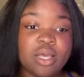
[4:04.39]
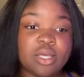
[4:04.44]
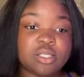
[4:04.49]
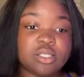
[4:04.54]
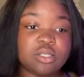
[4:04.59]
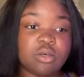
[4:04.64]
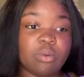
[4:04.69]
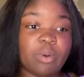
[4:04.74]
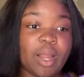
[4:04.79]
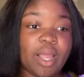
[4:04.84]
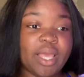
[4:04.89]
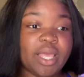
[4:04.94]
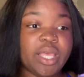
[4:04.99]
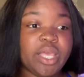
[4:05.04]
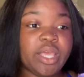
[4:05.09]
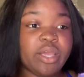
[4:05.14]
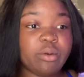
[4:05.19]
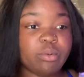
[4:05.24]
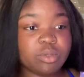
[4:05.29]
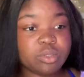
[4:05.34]
So right
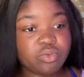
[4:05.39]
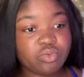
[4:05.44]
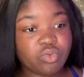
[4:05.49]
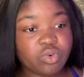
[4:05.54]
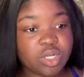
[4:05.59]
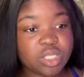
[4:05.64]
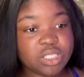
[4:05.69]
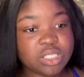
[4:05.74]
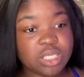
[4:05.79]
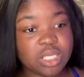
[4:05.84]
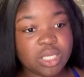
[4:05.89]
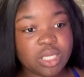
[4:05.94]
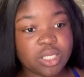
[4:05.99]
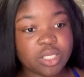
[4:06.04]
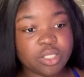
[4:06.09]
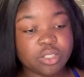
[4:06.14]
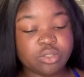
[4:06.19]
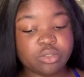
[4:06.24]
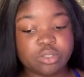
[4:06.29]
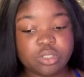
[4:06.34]
here was
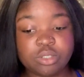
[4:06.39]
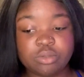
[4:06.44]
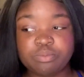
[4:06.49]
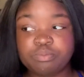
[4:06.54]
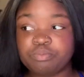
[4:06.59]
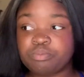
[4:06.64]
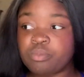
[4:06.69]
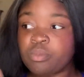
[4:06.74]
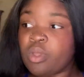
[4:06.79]
1400,